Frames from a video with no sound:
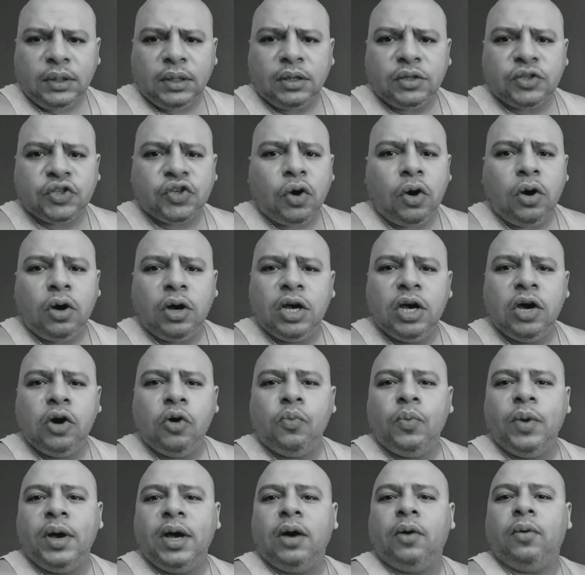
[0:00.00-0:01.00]
is on
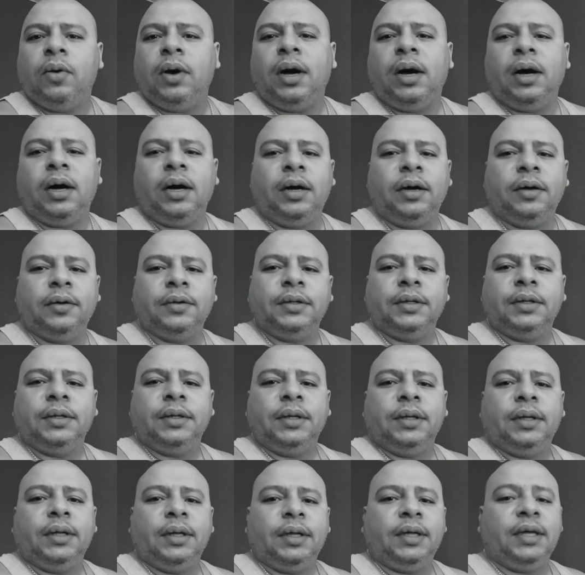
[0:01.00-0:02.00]
Ill Will.
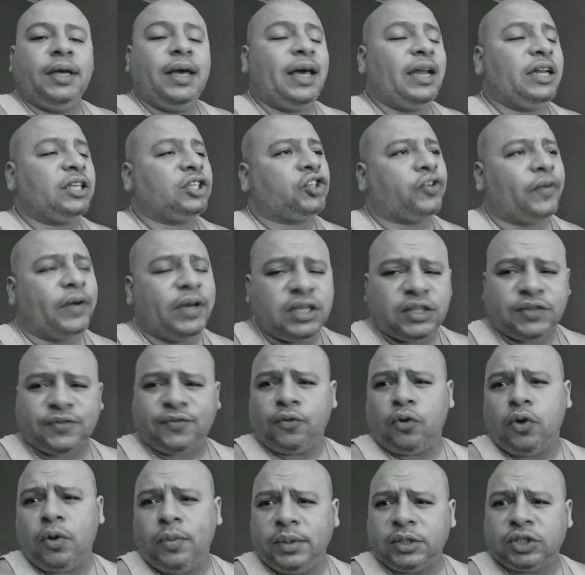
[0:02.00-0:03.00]
He had a
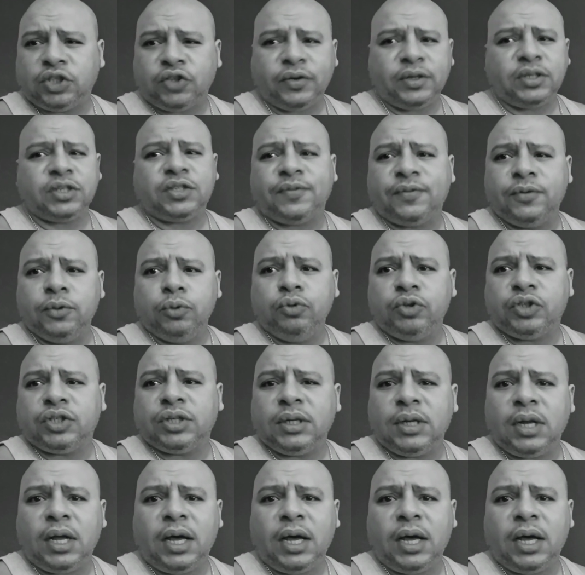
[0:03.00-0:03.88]
Transformer transfusion